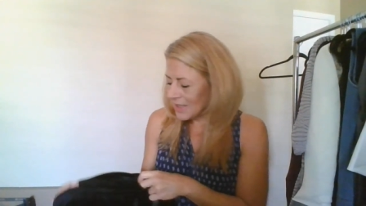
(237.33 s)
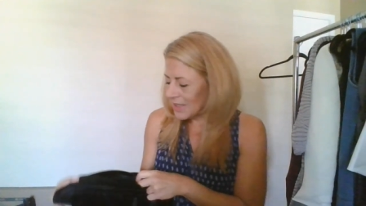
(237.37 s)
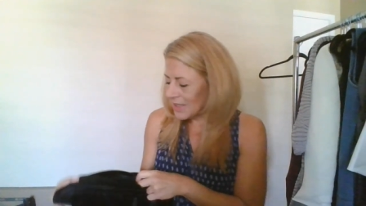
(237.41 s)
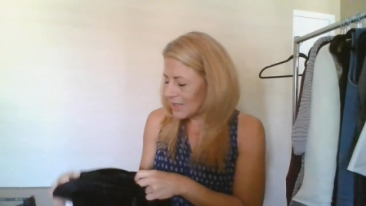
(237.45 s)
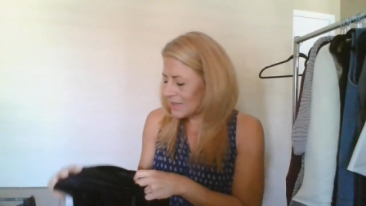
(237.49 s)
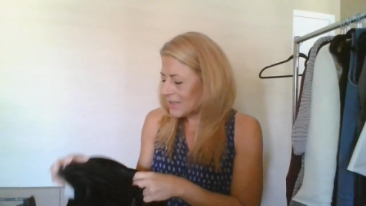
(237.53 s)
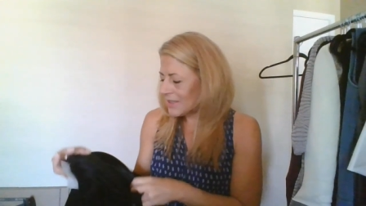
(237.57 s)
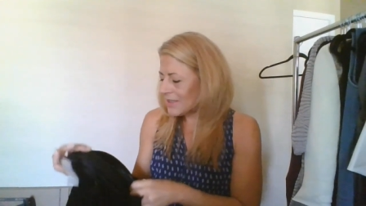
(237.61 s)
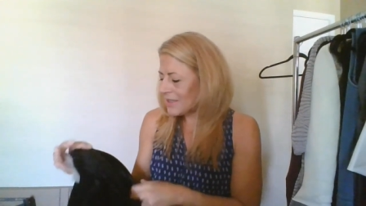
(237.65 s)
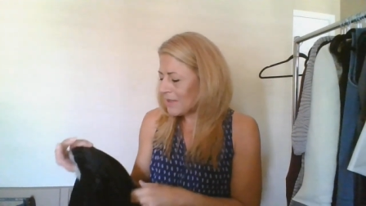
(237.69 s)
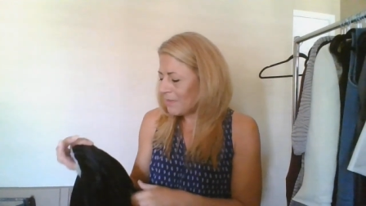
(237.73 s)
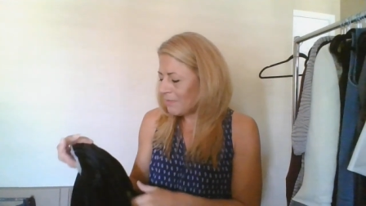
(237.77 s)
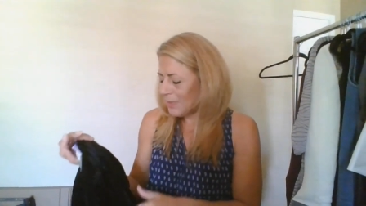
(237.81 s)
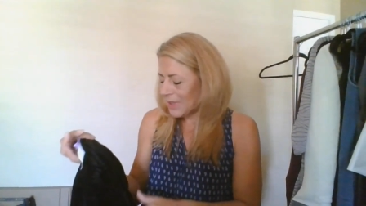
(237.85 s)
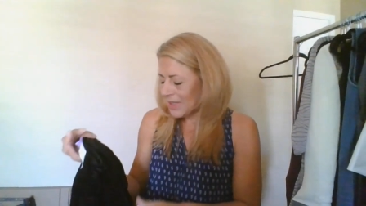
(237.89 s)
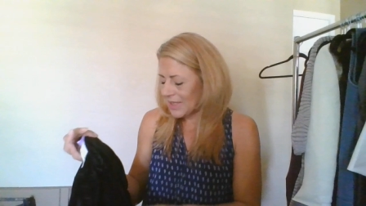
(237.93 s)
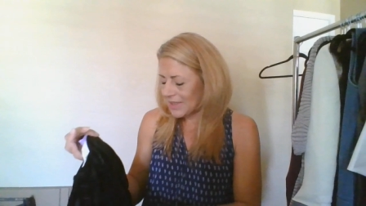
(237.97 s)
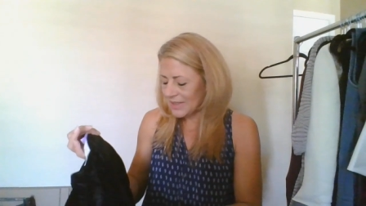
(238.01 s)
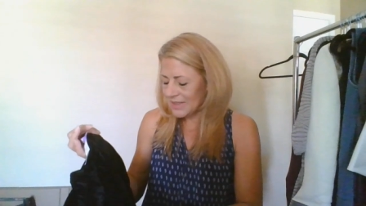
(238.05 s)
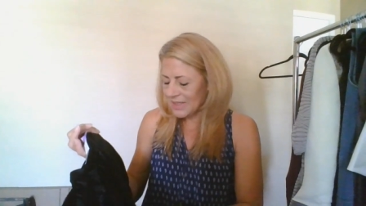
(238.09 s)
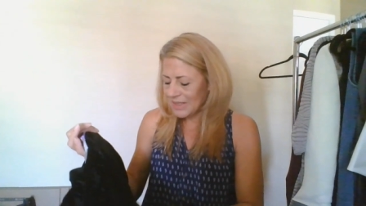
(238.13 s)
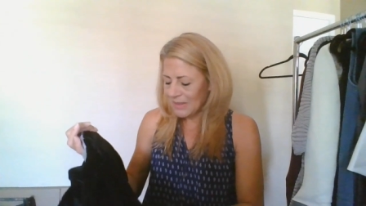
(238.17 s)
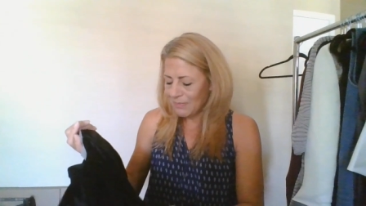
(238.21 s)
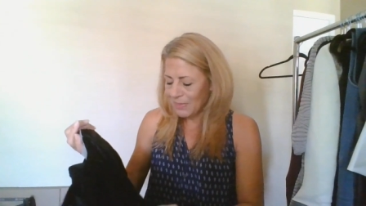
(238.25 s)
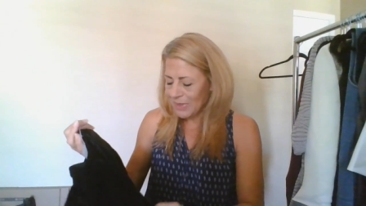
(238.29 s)
This is a B
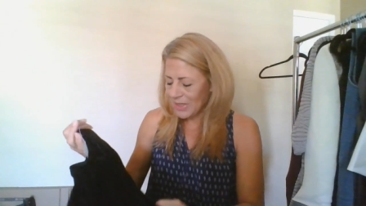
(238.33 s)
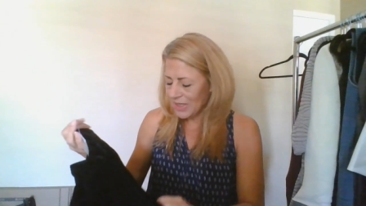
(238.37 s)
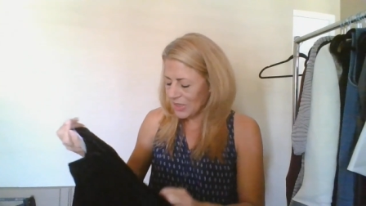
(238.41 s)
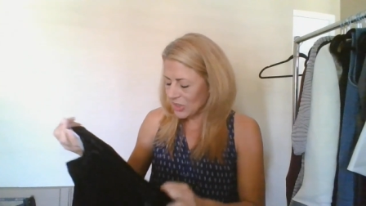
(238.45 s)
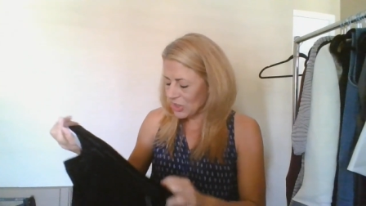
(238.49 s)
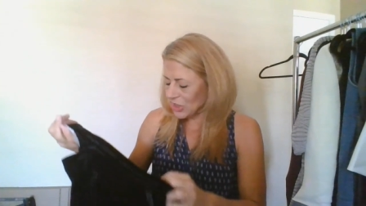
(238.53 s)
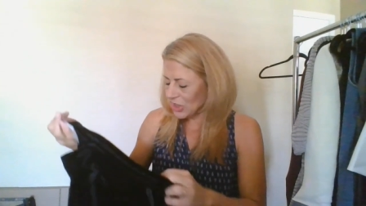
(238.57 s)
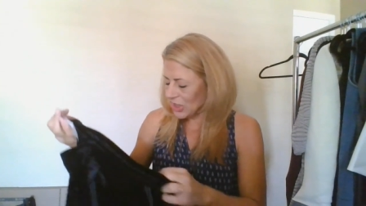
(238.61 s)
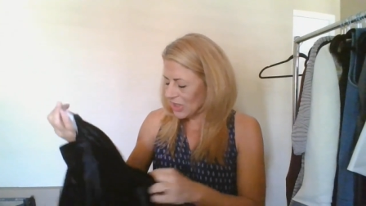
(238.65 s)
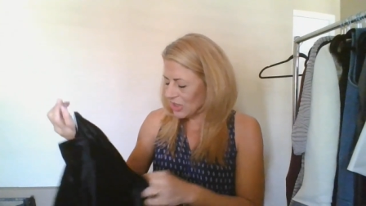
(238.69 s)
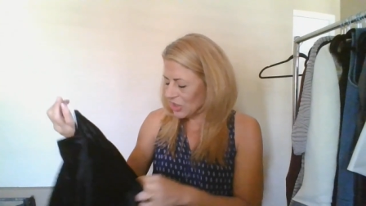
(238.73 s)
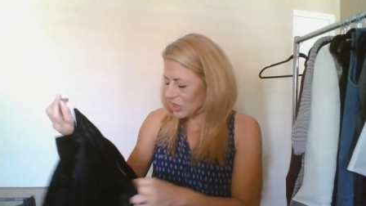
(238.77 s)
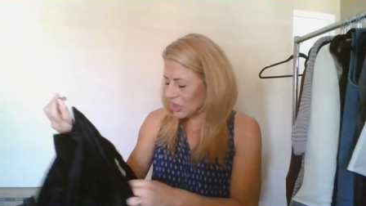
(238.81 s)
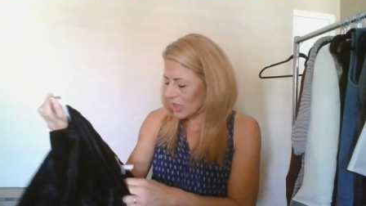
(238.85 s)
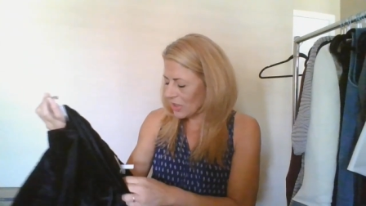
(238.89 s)
C B G